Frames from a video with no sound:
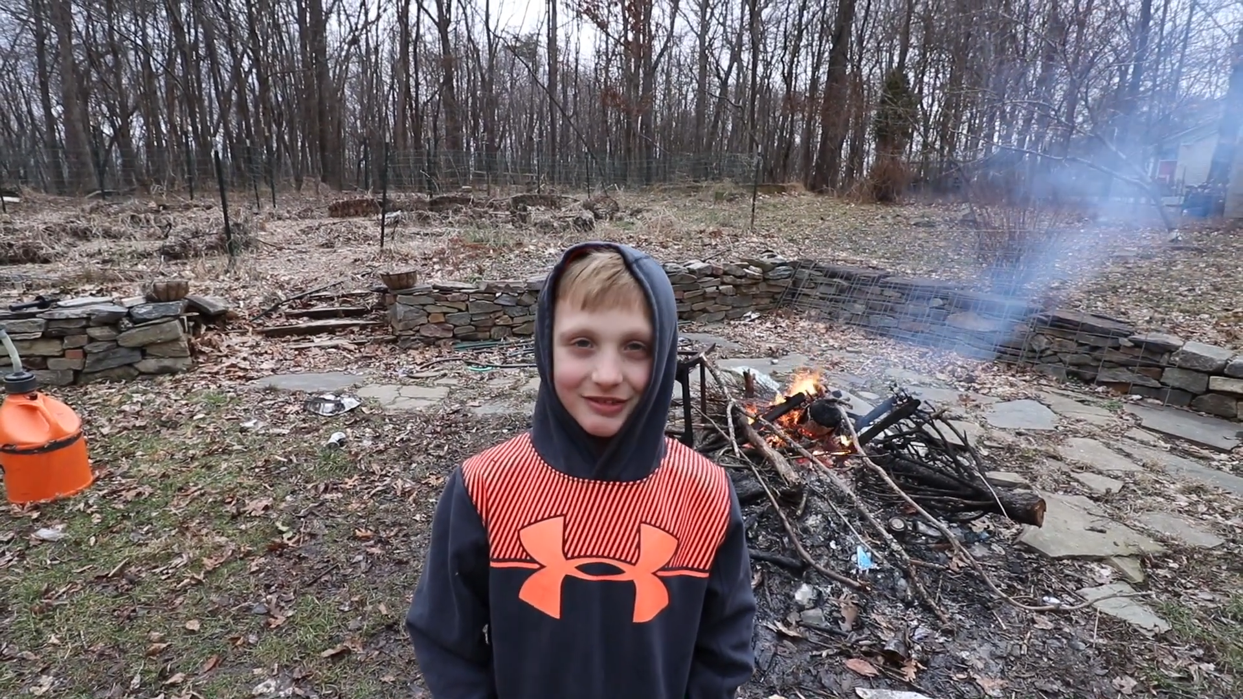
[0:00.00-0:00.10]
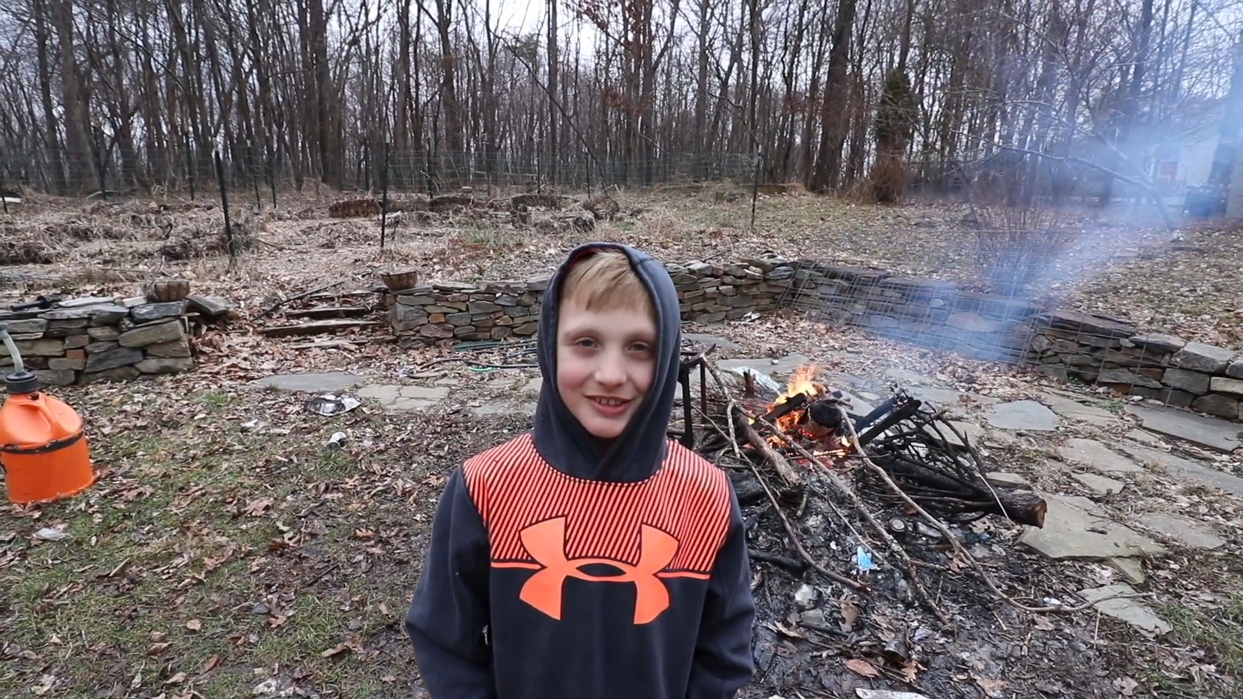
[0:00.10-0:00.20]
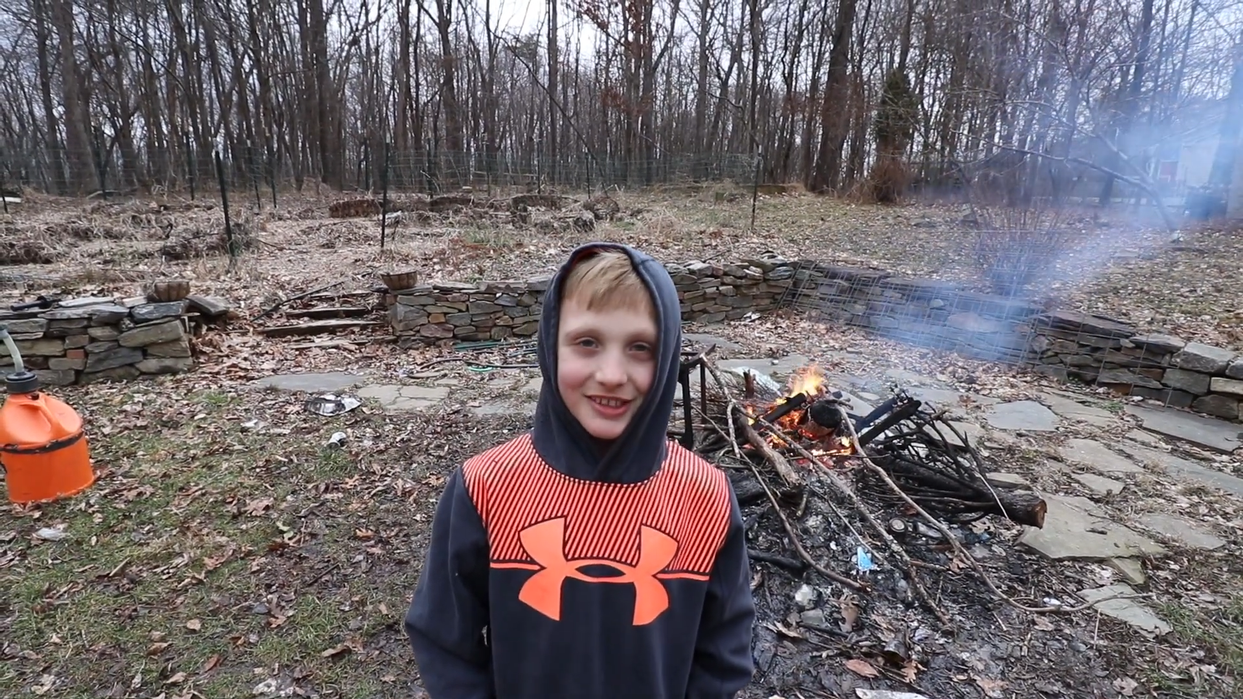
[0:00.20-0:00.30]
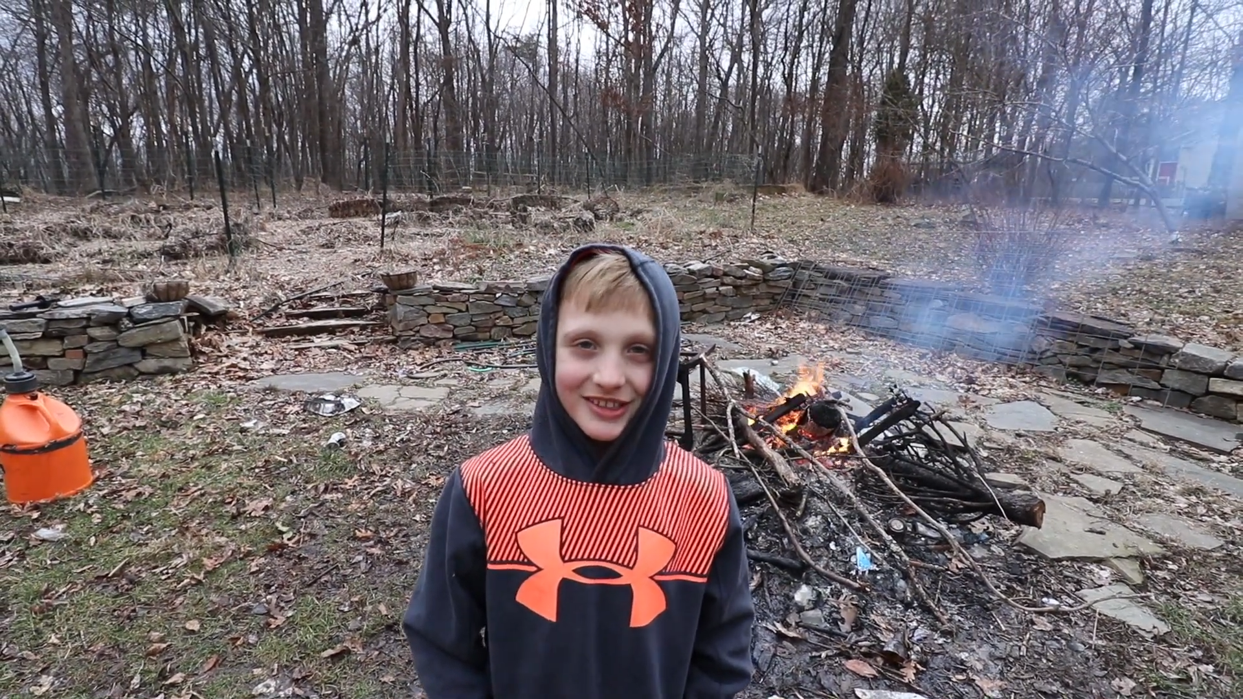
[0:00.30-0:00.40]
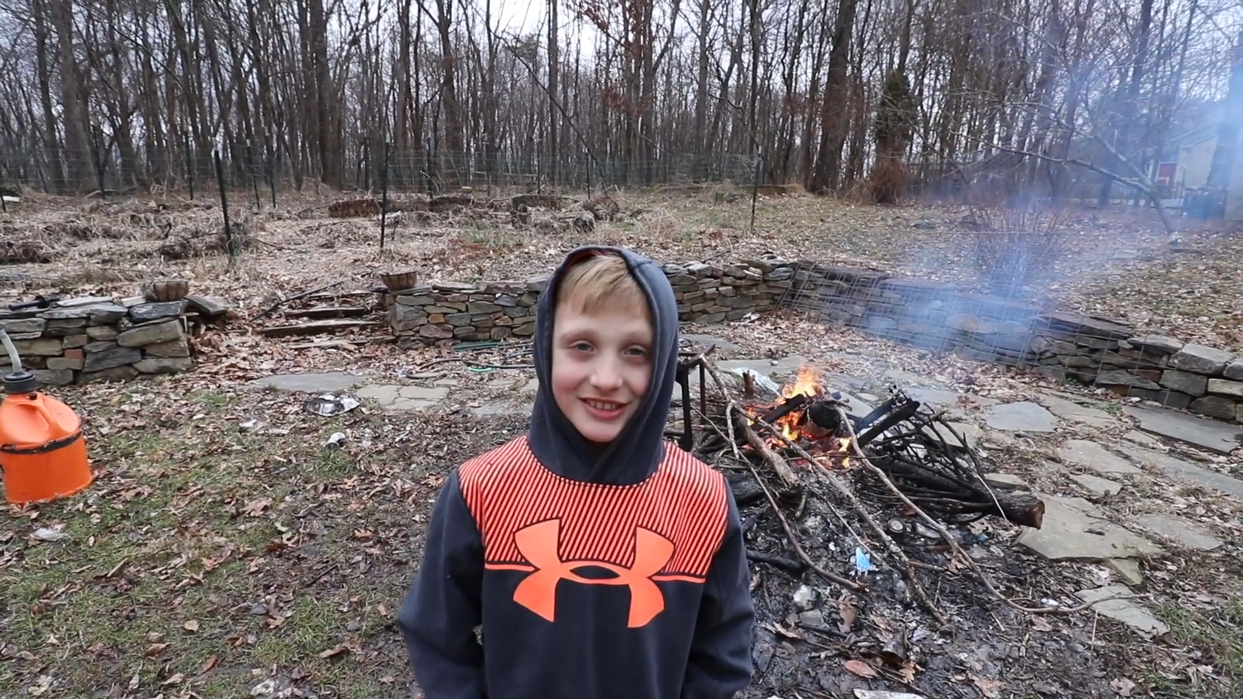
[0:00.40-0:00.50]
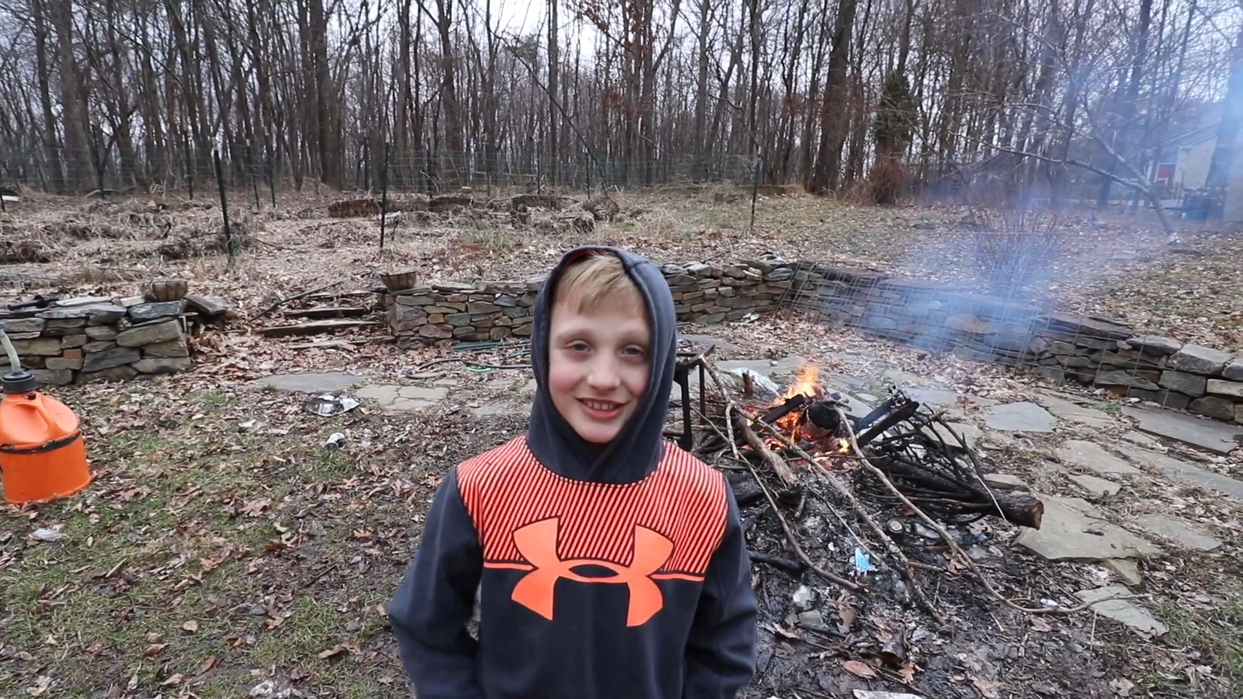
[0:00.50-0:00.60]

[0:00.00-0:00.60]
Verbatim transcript: because